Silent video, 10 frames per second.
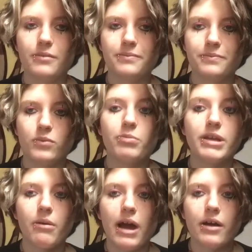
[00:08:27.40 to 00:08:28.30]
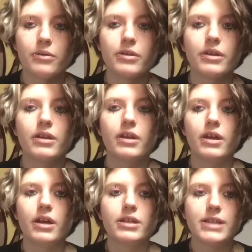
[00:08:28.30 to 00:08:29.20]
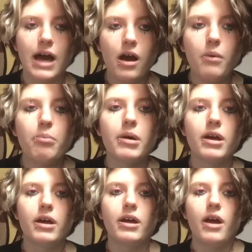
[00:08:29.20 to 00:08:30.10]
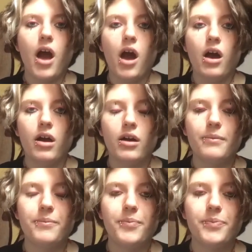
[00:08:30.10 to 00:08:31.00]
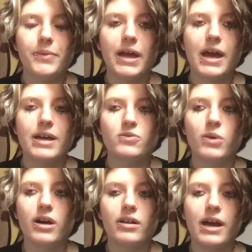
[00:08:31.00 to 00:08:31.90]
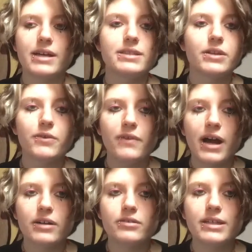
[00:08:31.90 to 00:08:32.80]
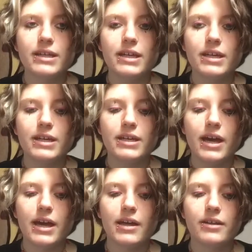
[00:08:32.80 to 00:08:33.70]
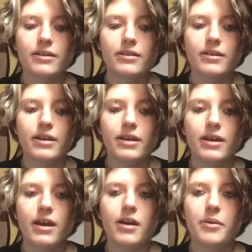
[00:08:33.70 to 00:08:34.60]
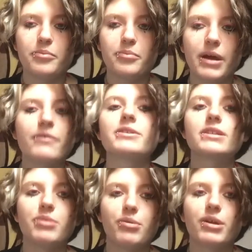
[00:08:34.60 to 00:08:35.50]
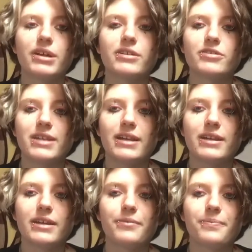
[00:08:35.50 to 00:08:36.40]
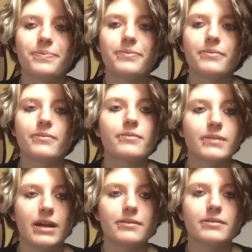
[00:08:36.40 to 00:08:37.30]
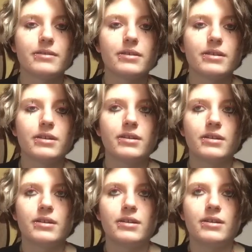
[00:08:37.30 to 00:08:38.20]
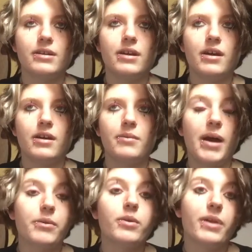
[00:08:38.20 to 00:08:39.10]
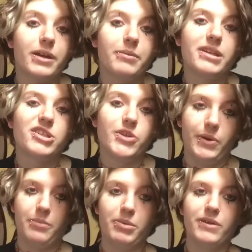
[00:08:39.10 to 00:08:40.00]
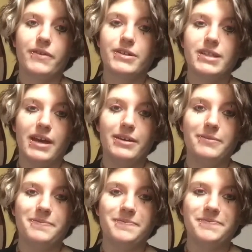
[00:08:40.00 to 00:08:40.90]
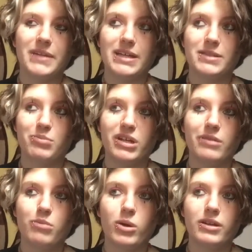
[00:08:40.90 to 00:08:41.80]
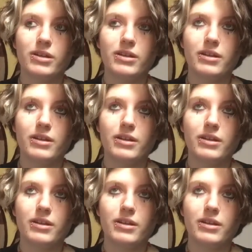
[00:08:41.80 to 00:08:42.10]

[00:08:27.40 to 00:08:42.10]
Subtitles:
will be around to help, as well as other faculty, and everyone's going to be really understanding. Yeah. I would recommend showing up on the first day. That's pretty important.